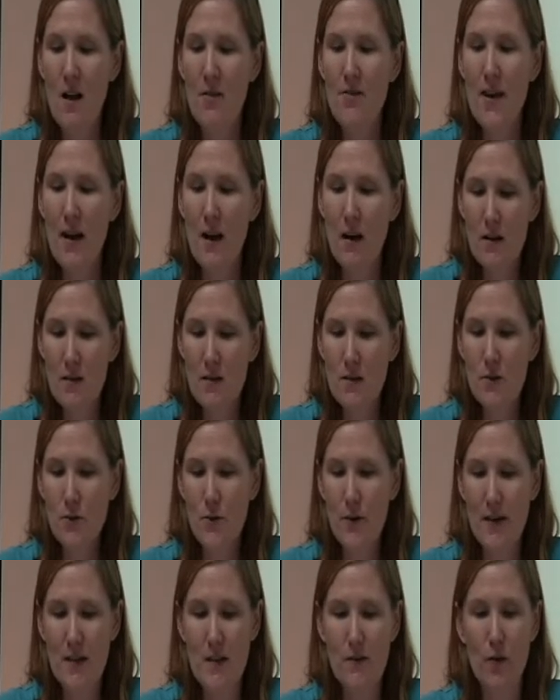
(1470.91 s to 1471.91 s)
they also
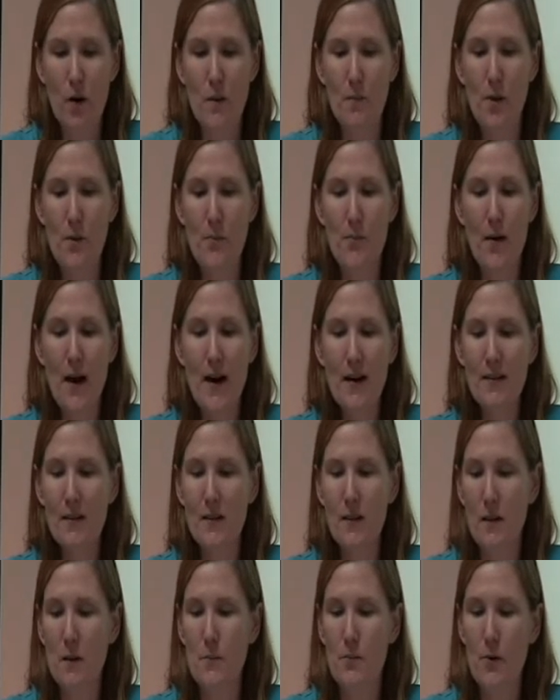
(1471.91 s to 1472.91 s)
transformed their
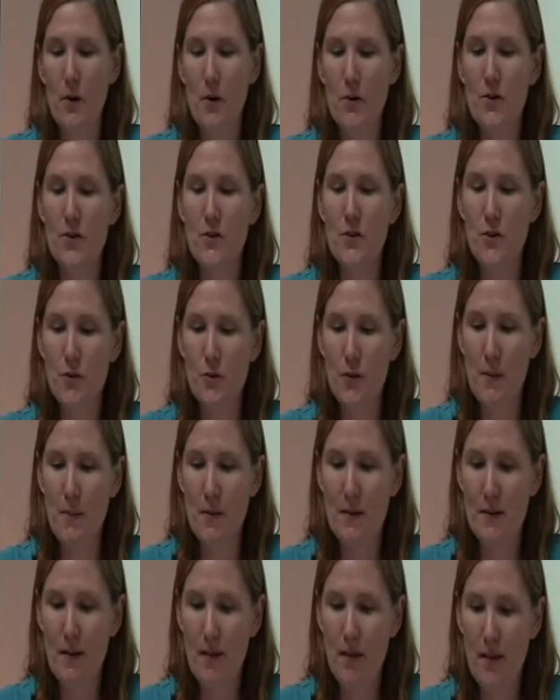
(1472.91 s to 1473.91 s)
practical approach to
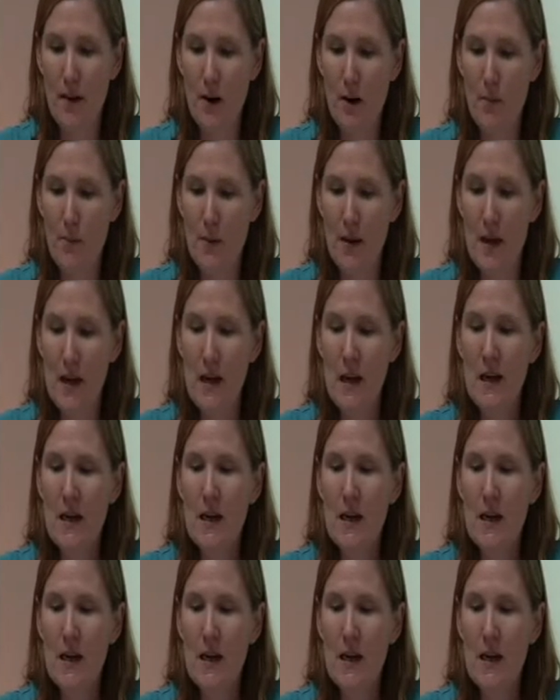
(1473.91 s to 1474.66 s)
treatment and therapy,